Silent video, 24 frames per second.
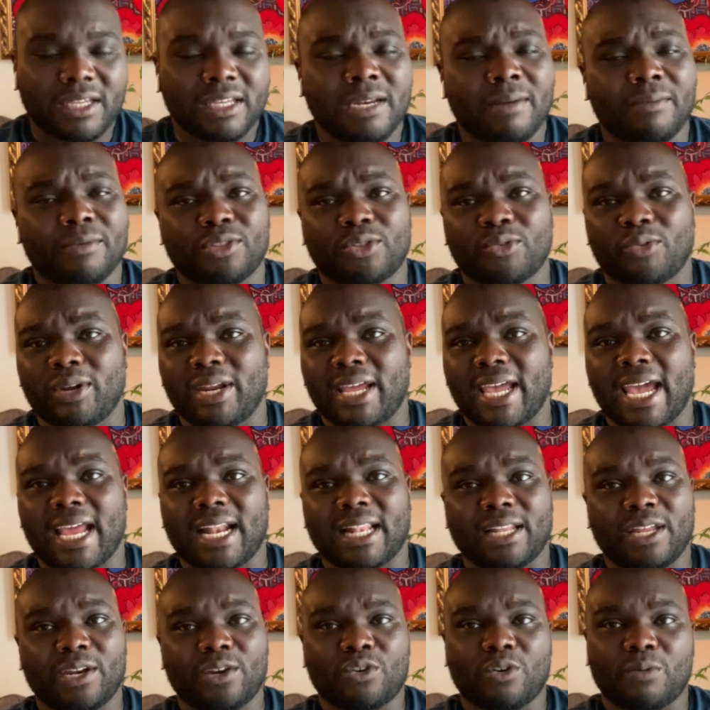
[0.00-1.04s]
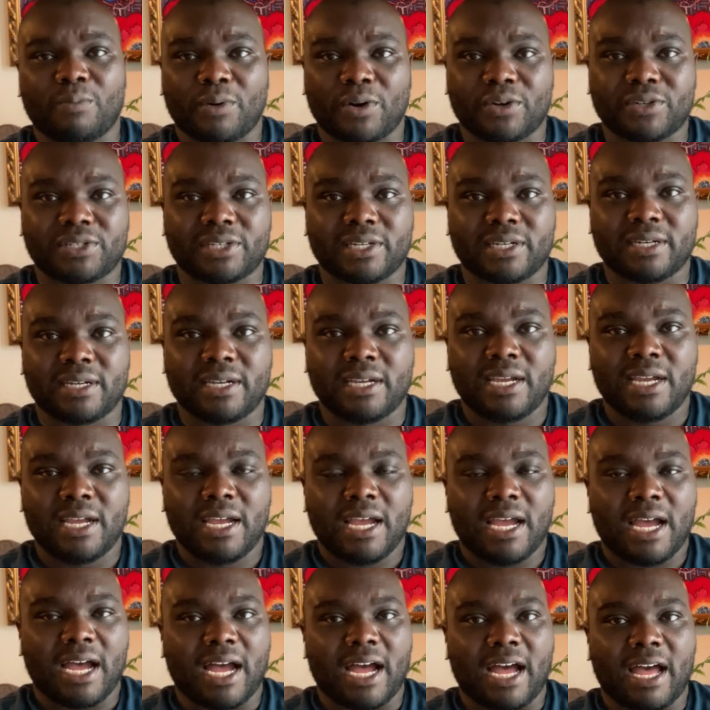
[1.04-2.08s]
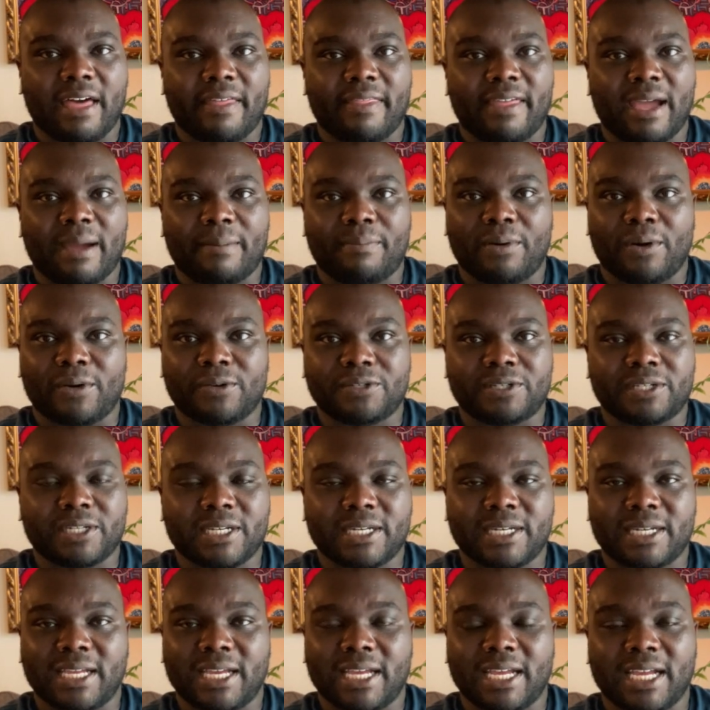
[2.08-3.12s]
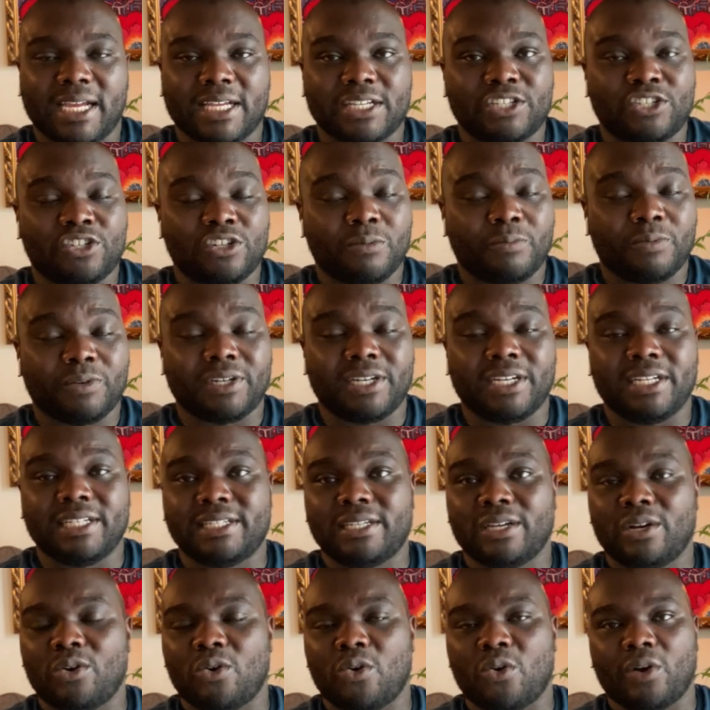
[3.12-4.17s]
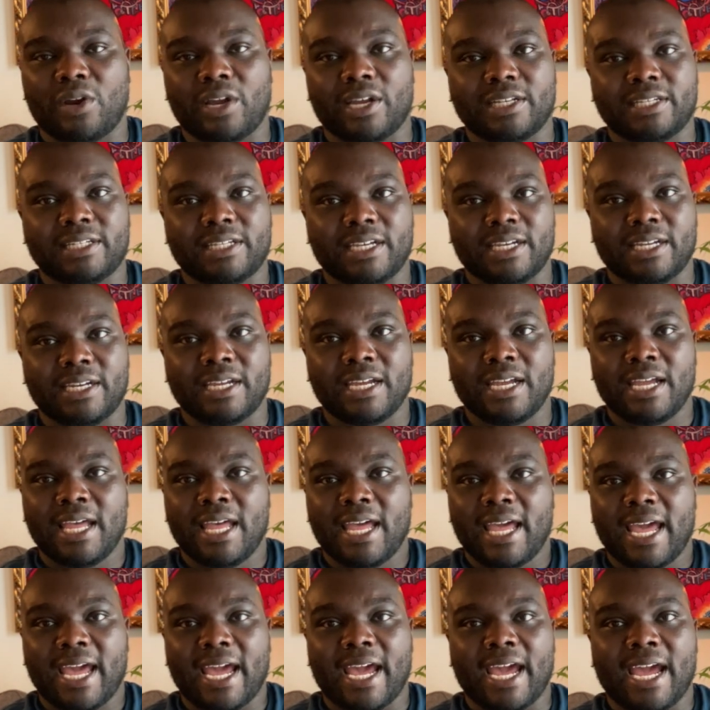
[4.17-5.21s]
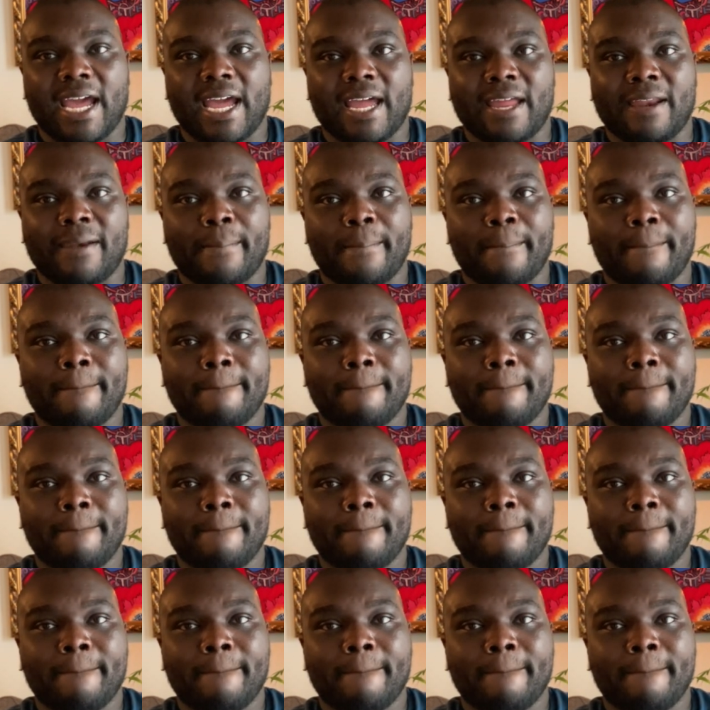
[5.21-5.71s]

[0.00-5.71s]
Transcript: Number three, the analytical person. Uh, that person is super detail oriented, and